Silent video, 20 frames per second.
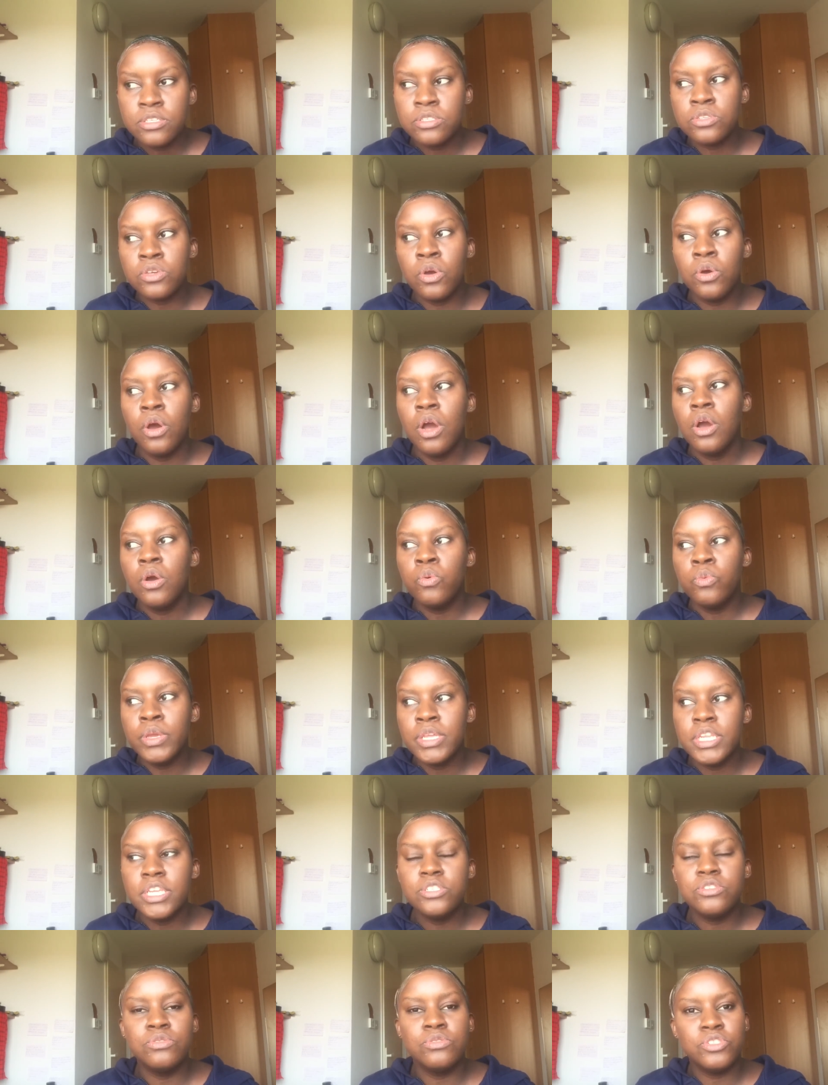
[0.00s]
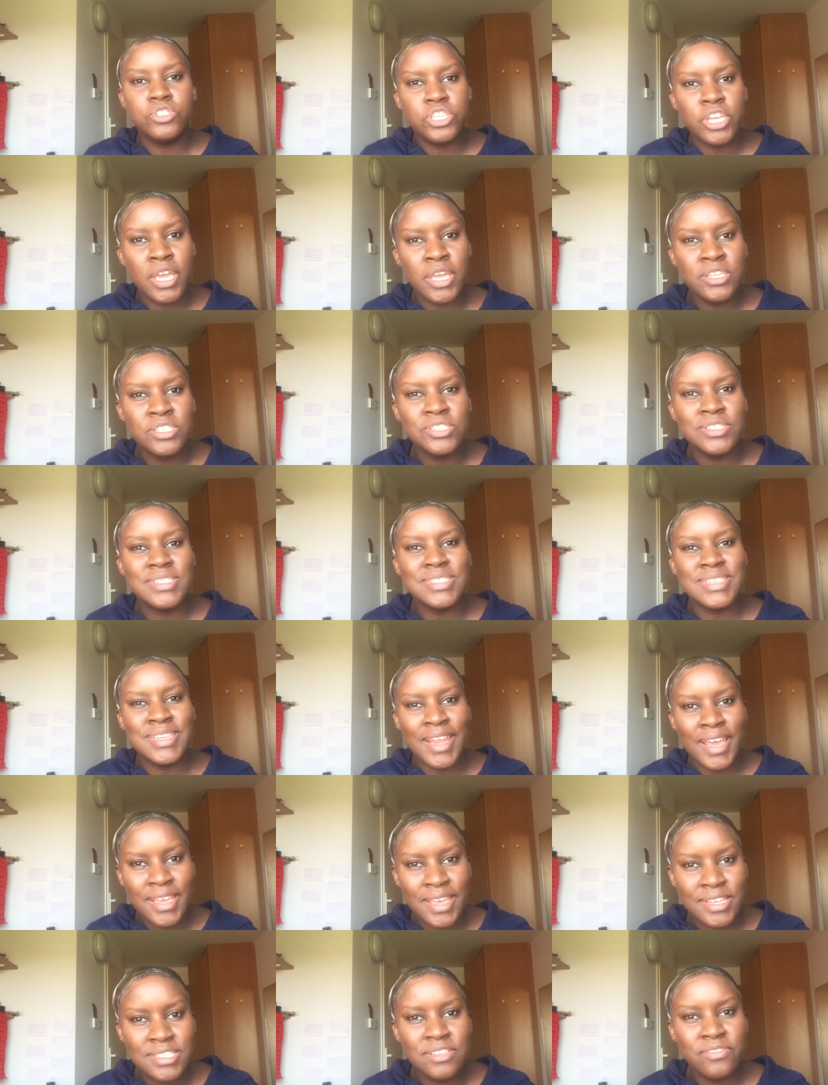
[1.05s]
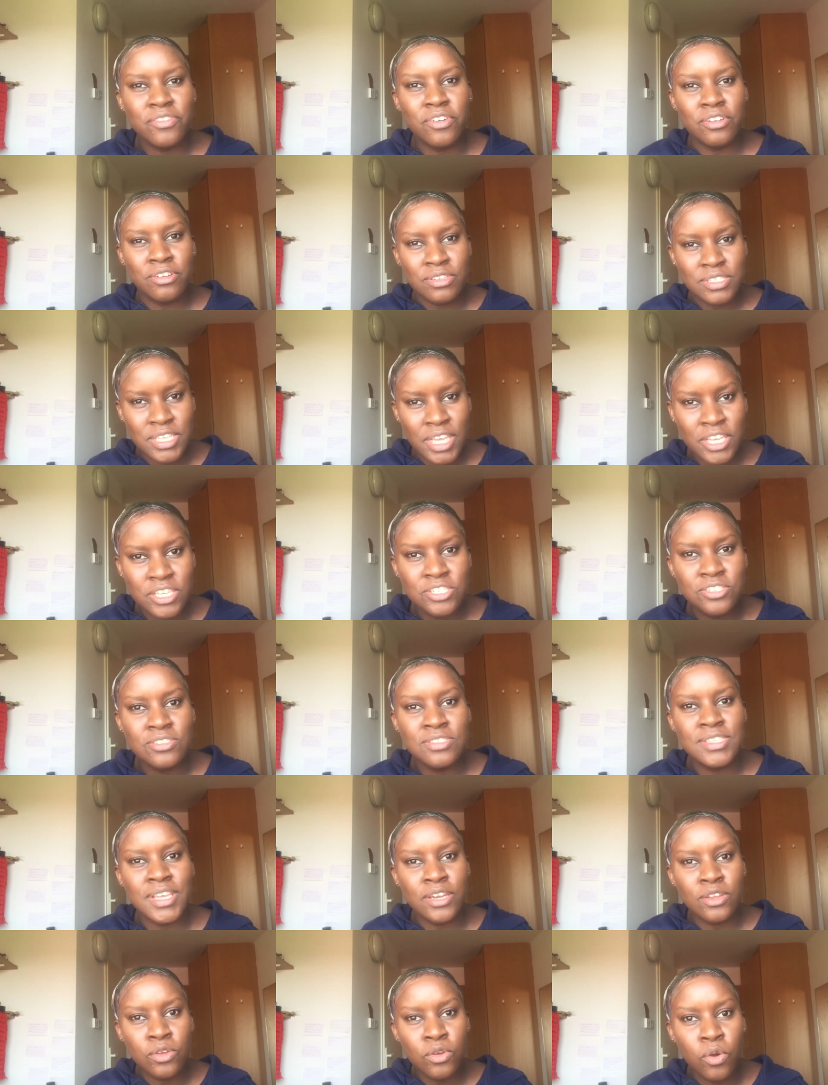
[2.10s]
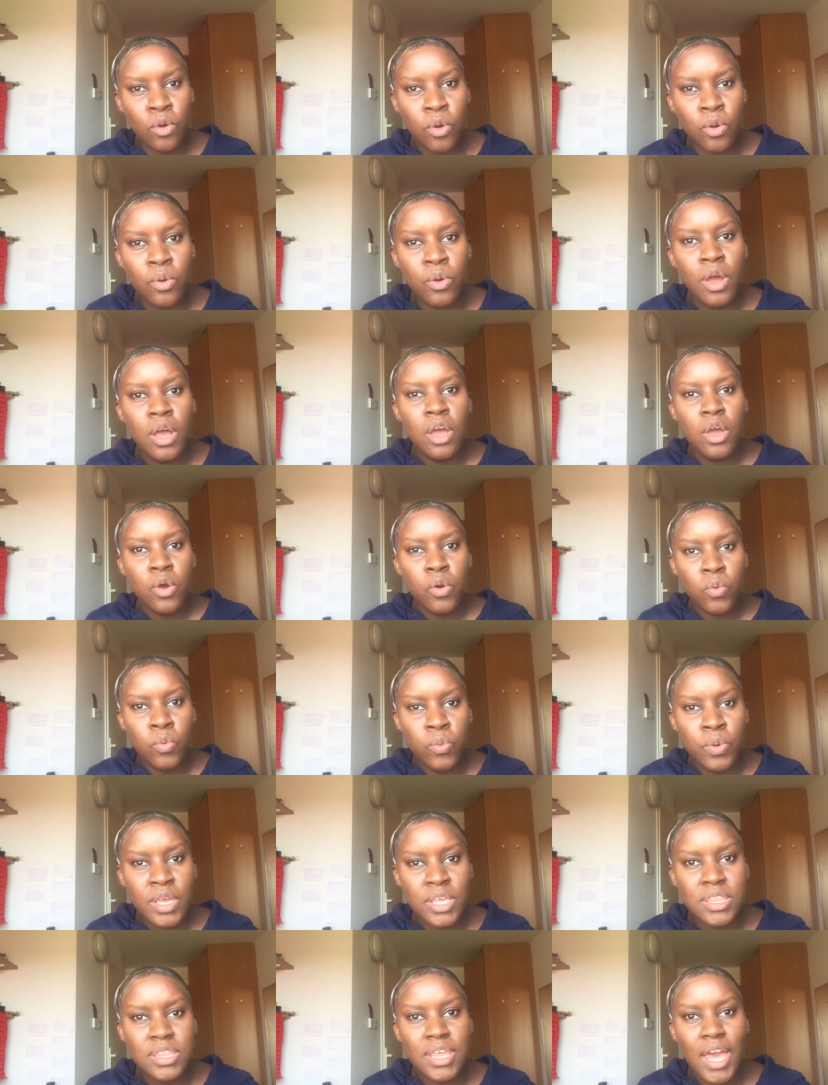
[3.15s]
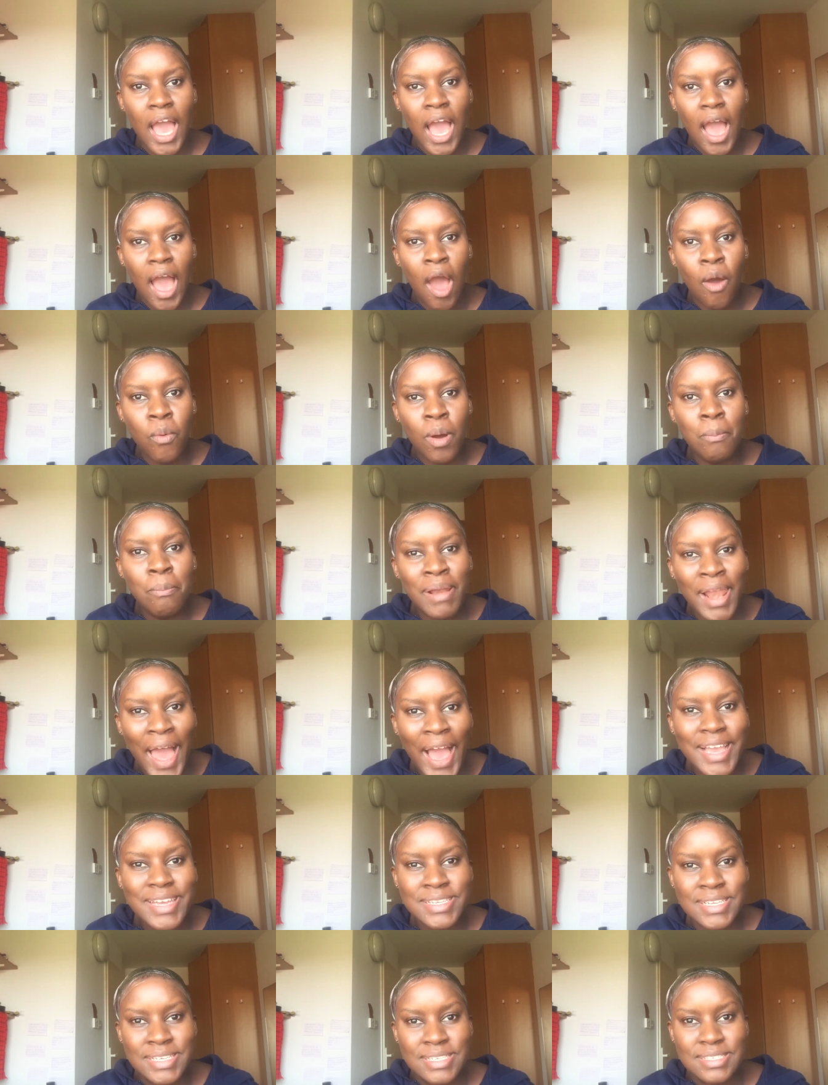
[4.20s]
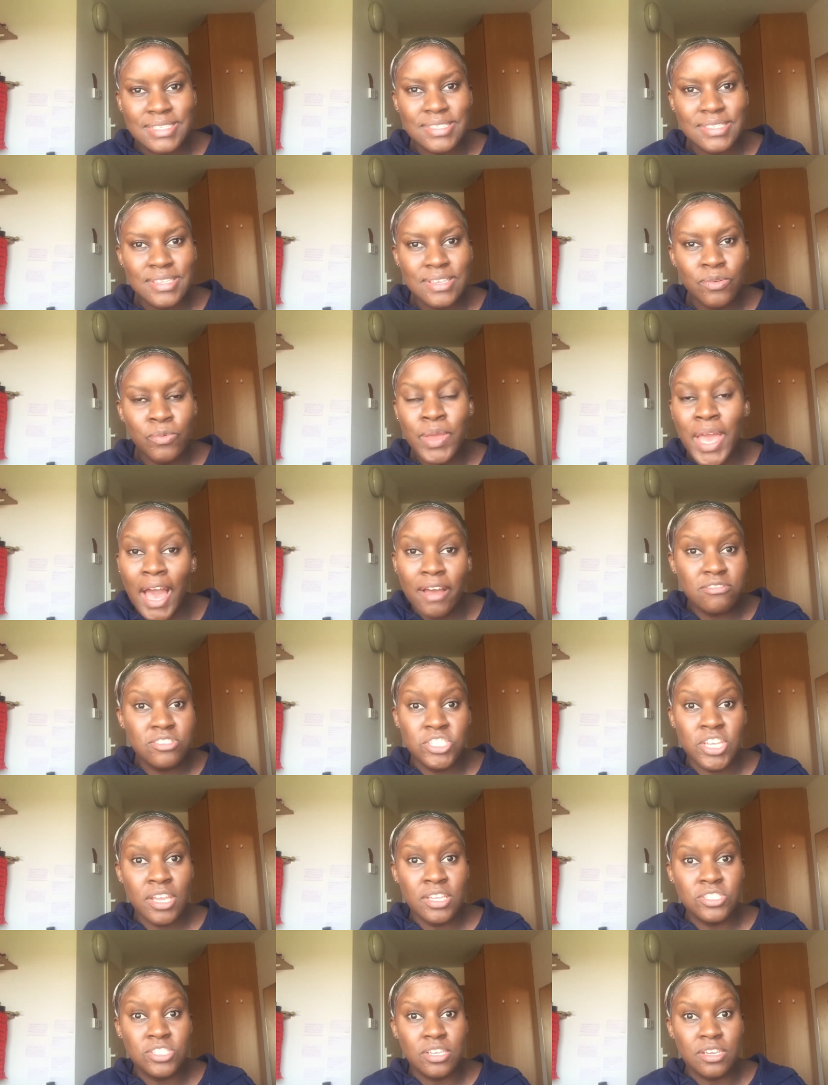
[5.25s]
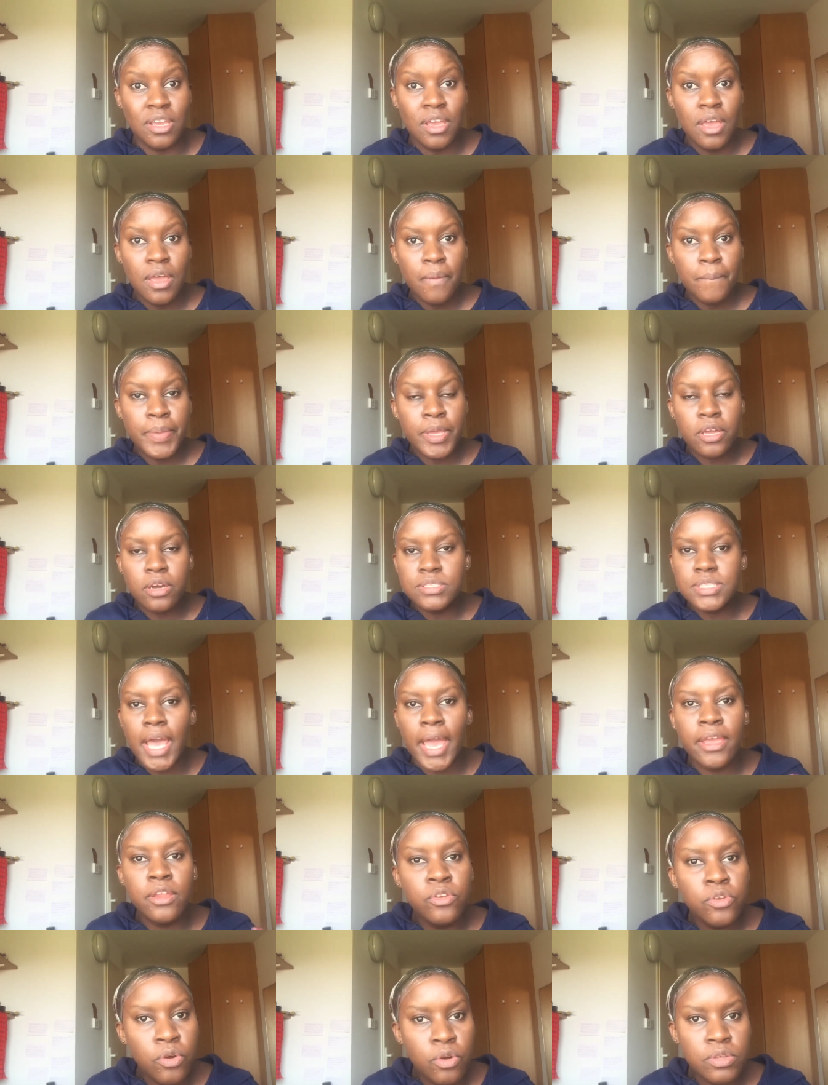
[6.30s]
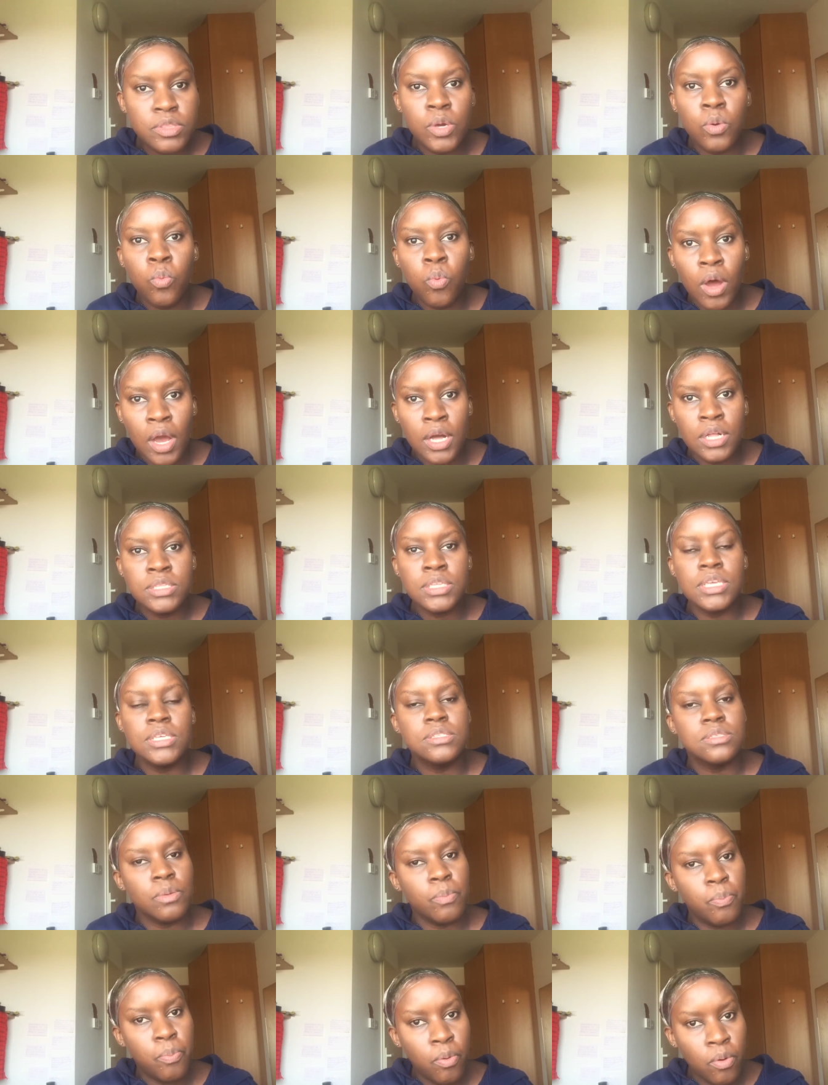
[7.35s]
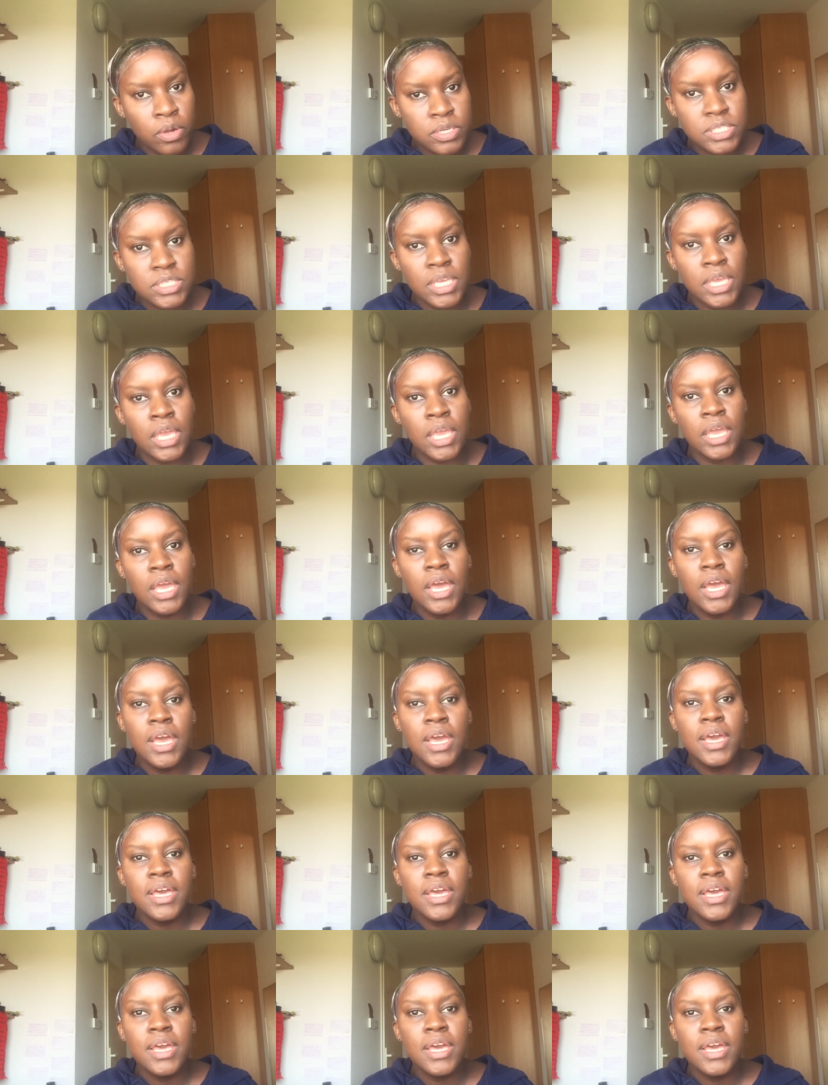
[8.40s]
So we need to change these negative connotations that go with our blackness. We have to change it because I know the world is supporting